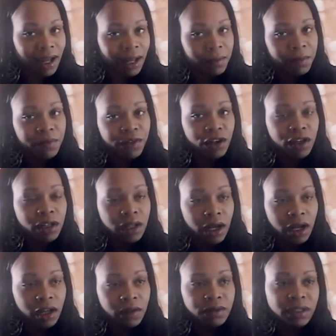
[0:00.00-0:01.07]
time for
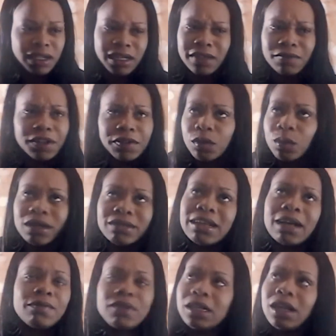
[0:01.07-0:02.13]
gloves. And even if it was
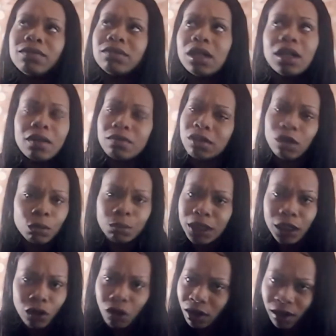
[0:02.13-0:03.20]
time for gloves, the gloves don't
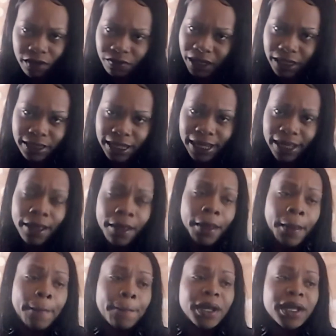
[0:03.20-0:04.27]
be long enough like that.
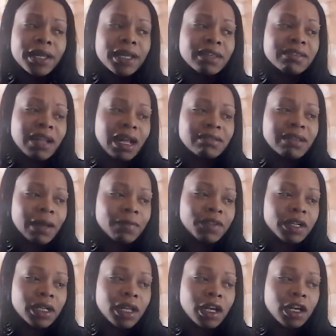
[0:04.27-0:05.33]
But it's not time
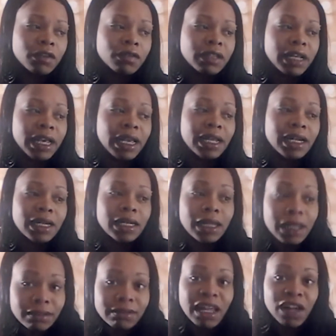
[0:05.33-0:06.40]
for gloves, and
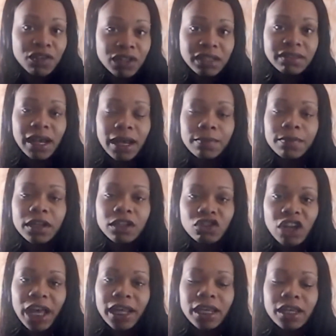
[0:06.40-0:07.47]
it's definitely time for a
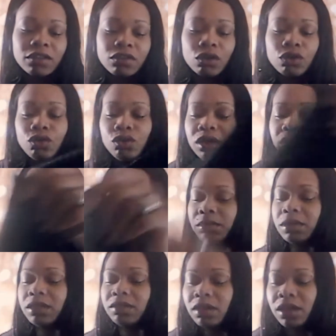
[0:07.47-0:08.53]
jacket. So you need
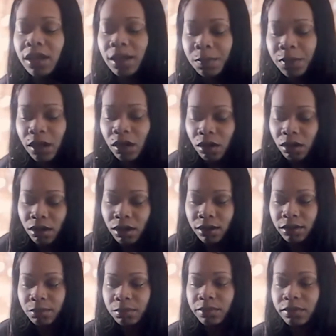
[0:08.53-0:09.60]
something to keep your
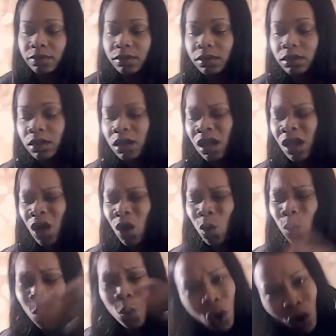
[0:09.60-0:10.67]
arms
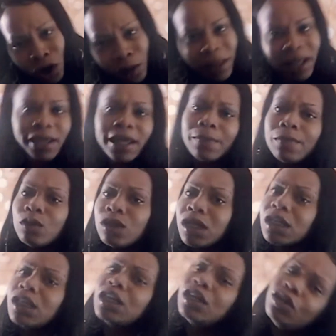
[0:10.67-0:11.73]
warm and keep you
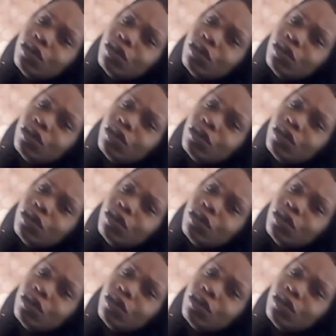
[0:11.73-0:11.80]
looking